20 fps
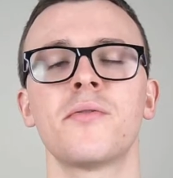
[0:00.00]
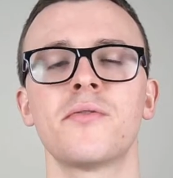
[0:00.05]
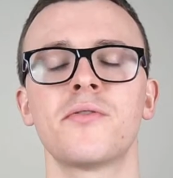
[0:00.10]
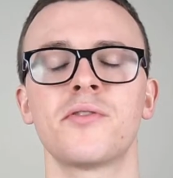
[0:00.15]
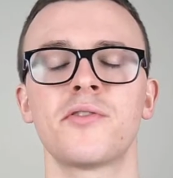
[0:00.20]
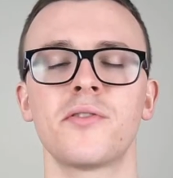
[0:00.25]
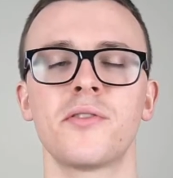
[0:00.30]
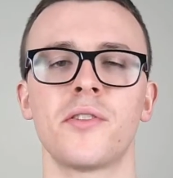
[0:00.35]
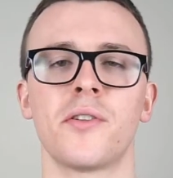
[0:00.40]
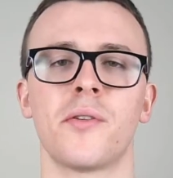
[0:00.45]

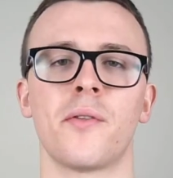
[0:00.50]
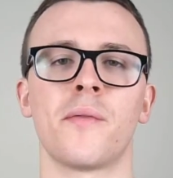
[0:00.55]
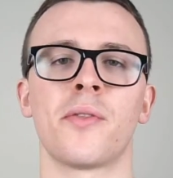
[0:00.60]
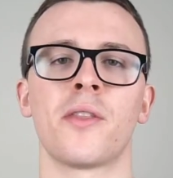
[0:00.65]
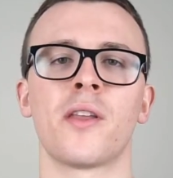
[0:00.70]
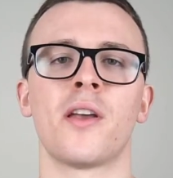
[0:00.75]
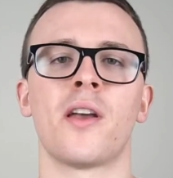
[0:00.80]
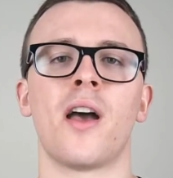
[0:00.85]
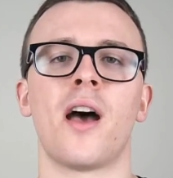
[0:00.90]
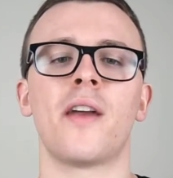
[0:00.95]
true.
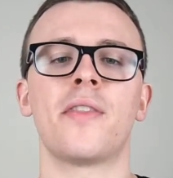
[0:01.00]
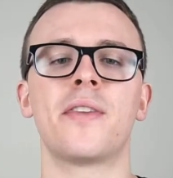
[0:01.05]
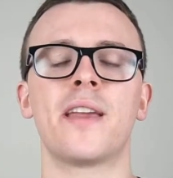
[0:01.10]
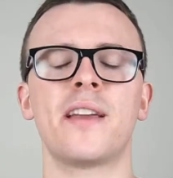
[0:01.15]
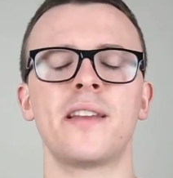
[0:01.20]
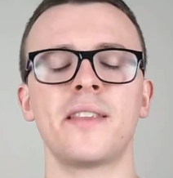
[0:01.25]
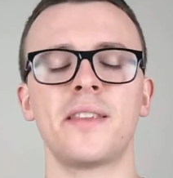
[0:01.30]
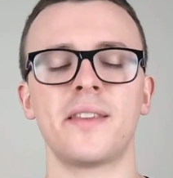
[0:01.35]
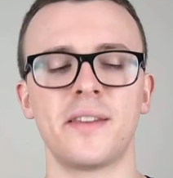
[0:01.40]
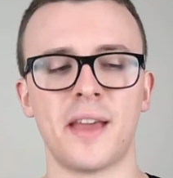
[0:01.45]
At the
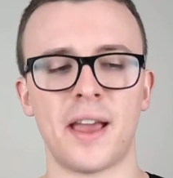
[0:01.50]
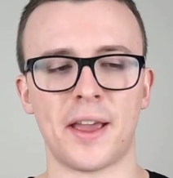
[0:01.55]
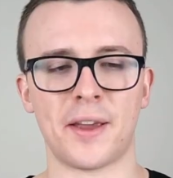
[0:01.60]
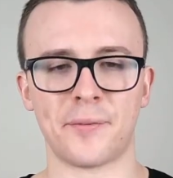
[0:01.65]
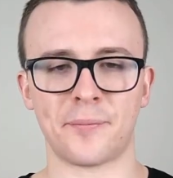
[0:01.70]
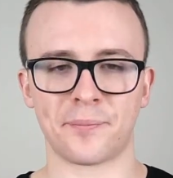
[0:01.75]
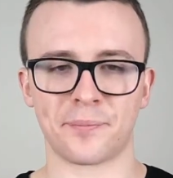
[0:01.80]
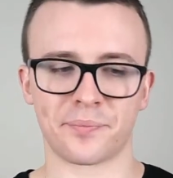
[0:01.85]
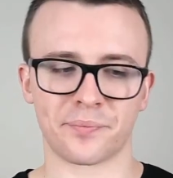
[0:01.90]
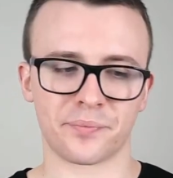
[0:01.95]
end of the day,
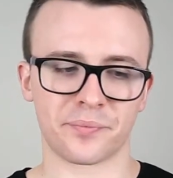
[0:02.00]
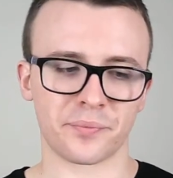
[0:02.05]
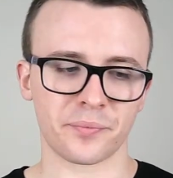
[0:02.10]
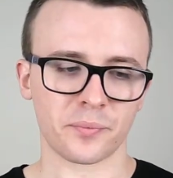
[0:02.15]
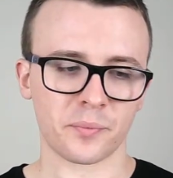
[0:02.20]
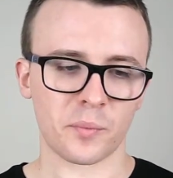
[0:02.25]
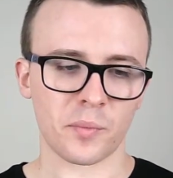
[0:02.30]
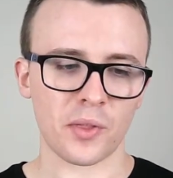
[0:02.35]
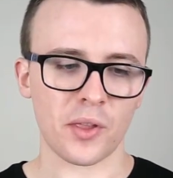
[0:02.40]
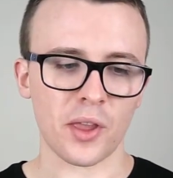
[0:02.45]

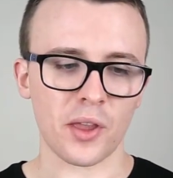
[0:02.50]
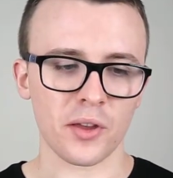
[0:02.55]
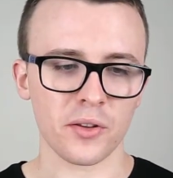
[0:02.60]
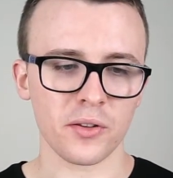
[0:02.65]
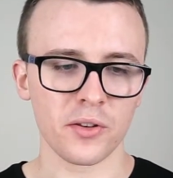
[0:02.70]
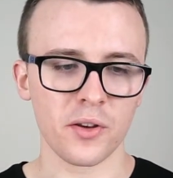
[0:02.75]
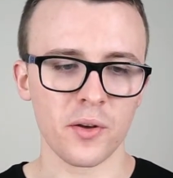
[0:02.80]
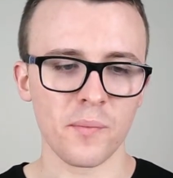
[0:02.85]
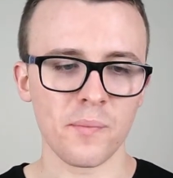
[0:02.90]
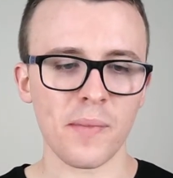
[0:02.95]

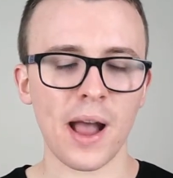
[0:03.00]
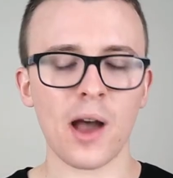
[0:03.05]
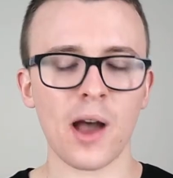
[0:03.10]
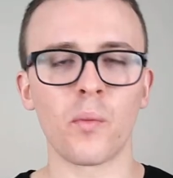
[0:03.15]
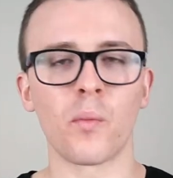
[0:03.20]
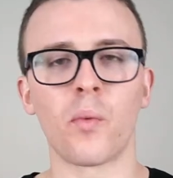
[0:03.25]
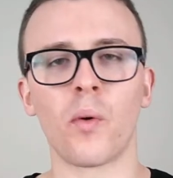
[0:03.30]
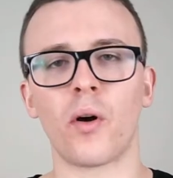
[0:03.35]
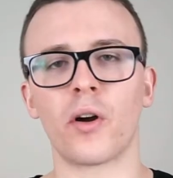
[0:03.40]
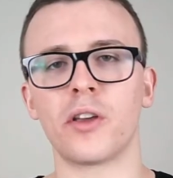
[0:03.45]
no matter
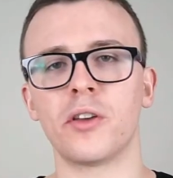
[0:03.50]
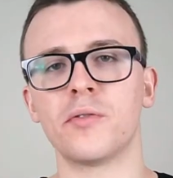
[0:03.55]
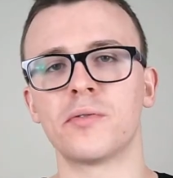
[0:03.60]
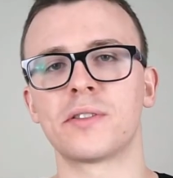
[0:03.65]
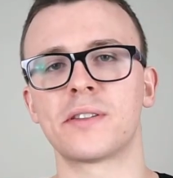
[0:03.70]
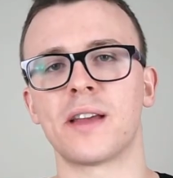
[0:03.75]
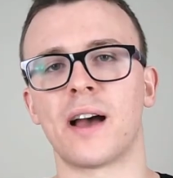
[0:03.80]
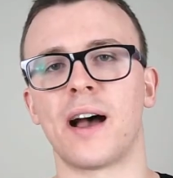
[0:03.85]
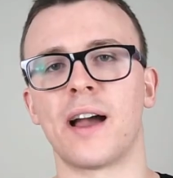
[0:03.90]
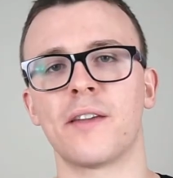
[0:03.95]
what you
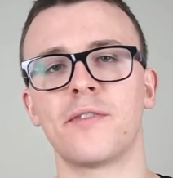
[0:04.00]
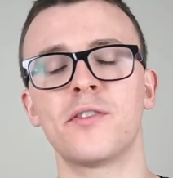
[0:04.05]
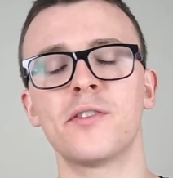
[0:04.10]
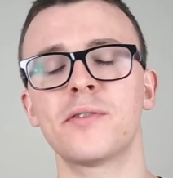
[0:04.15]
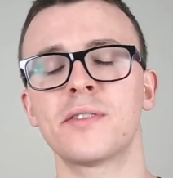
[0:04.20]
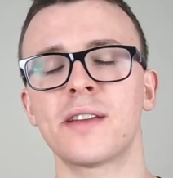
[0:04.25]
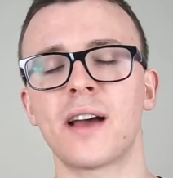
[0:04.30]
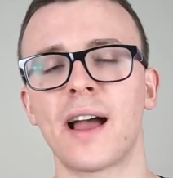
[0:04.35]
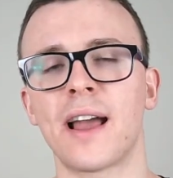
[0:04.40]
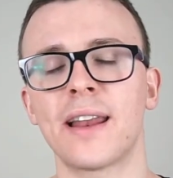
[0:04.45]
start, if you
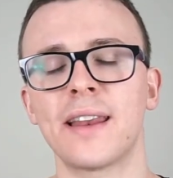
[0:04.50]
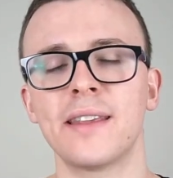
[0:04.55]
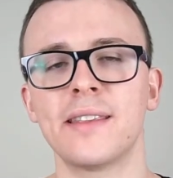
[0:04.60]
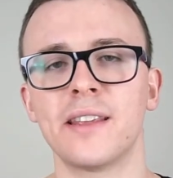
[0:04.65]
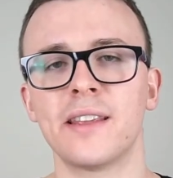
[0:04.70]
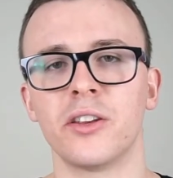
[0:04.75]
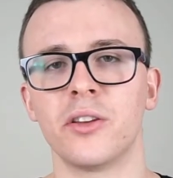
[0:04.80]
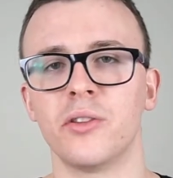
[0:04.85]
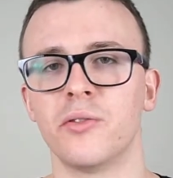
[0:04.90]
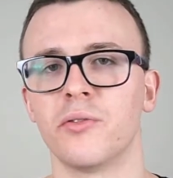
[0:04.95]
start
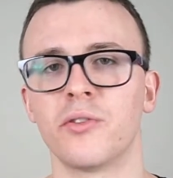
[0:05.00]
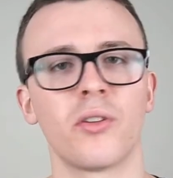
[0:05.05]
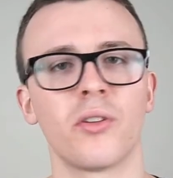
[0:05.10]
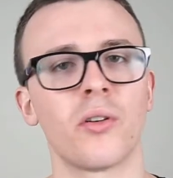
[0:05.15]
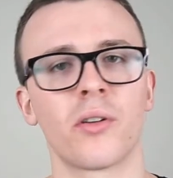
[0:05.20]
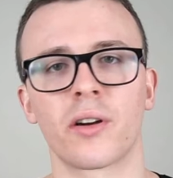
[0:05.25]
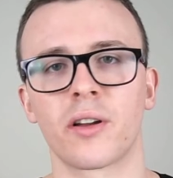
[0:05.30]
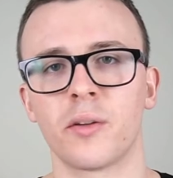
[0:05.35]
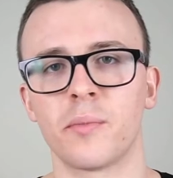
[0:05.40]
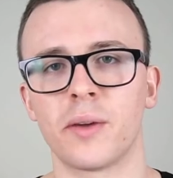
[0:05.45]
anything, you're
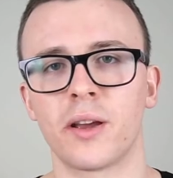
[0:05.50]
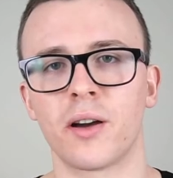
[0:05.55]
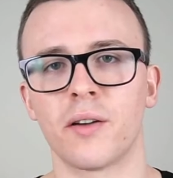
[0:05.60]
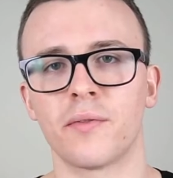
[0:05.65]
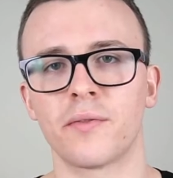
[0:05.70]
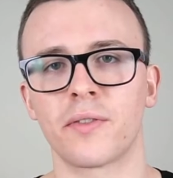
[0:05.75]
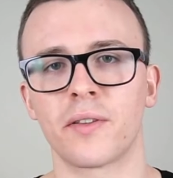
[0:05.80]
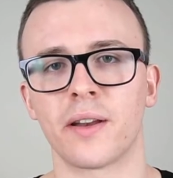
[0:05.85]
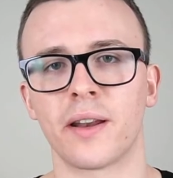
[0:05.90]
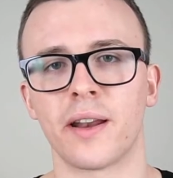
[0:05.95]
not going to be
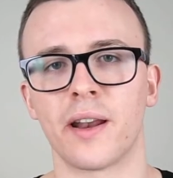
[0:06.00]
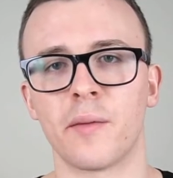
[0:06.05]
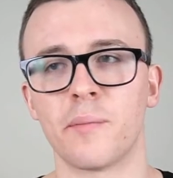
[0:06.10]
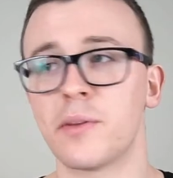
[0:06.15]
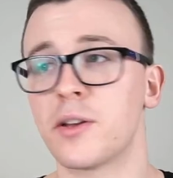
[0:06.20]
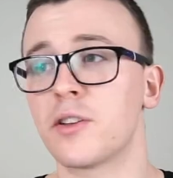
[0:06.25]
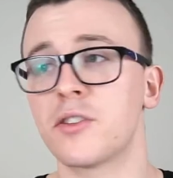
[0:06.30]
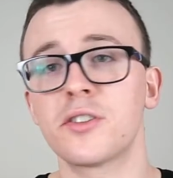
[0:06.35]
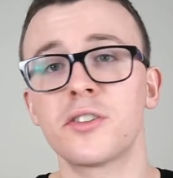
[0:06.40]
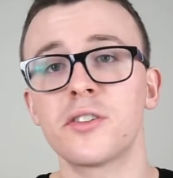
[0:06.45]
confident in it,
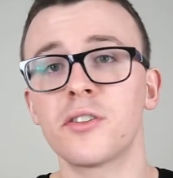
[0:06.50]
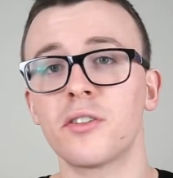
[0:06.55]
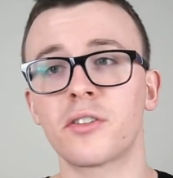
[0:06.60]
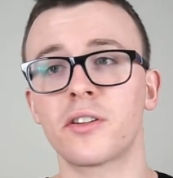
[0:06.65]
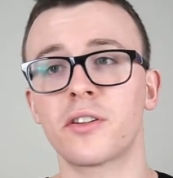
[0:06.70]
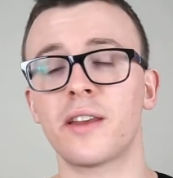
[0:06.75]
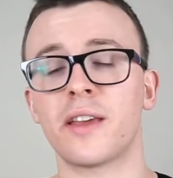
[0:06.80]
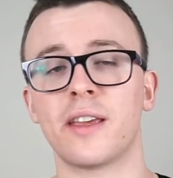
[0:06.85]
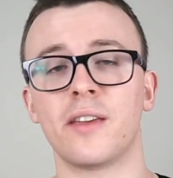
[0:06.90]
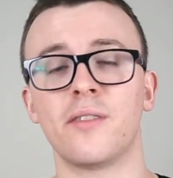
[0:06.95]
because you're not
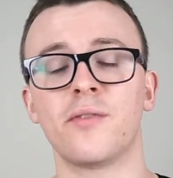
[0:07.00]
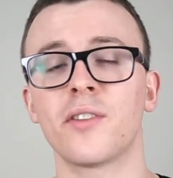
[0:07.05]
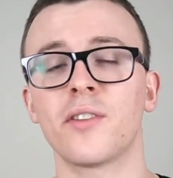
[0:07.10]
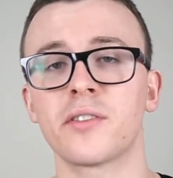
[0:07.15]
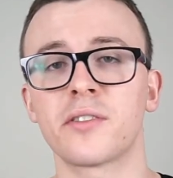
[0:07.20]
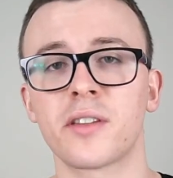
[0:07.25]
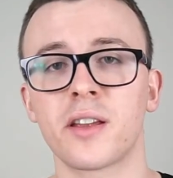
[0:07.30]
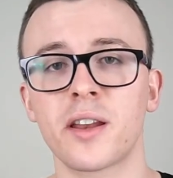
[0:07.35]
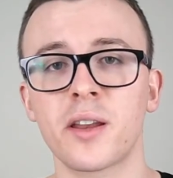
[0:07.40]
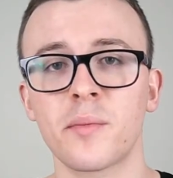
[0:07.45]
good at it. You've
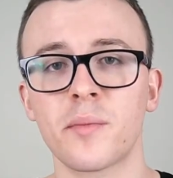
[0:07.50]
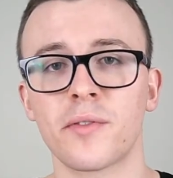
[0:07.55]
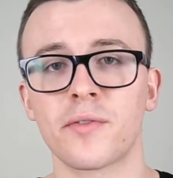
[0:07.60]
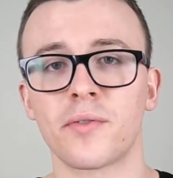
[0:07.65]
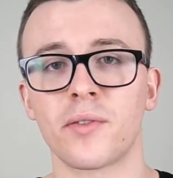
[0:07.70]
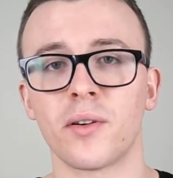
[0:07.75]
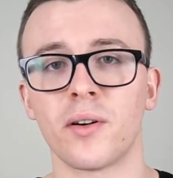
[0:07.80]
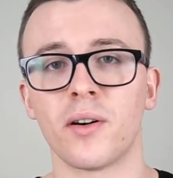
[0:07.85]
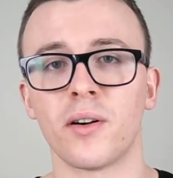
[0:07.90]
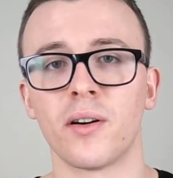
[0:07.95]
not done it
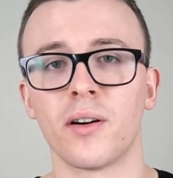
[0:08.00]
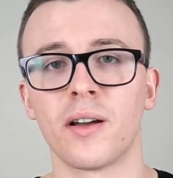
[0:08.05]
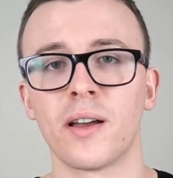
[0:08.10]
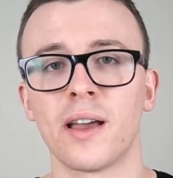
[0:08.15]
before.